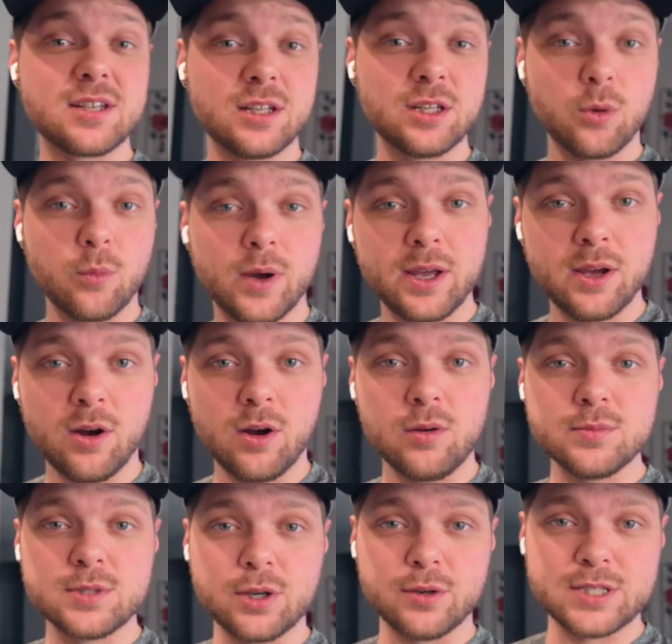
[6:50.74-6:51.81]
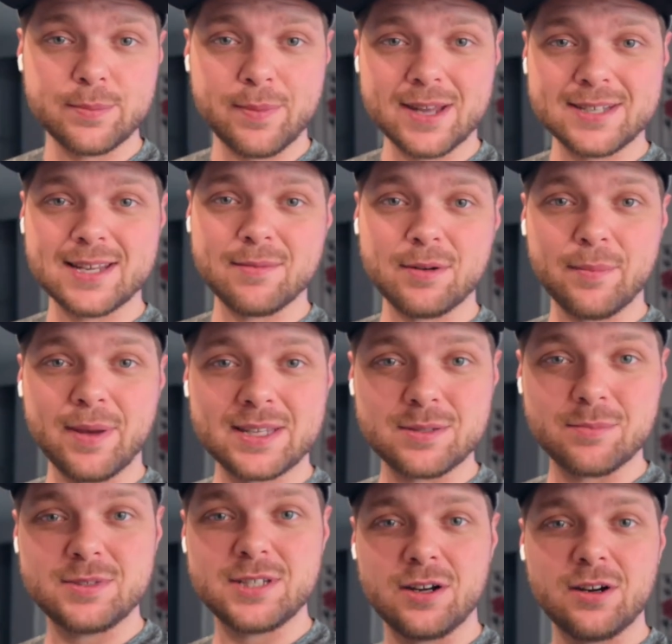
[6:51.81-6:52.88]
on the way home, so it's about time to make
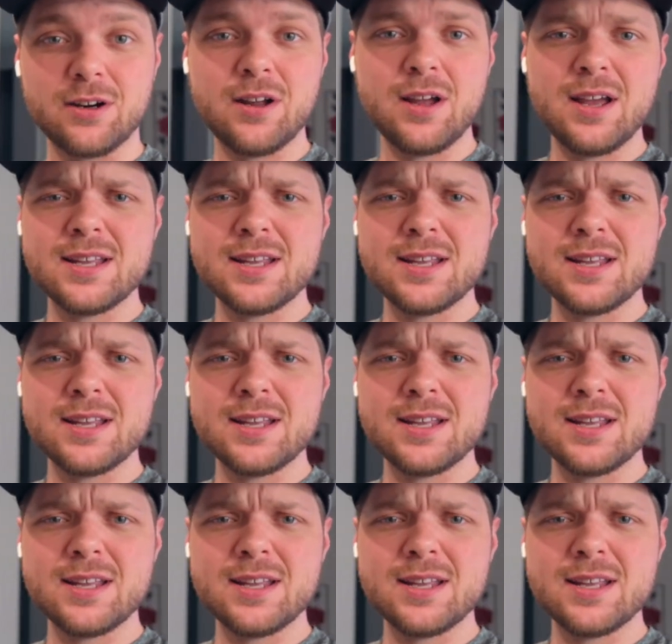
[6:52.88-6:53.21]
some dinner.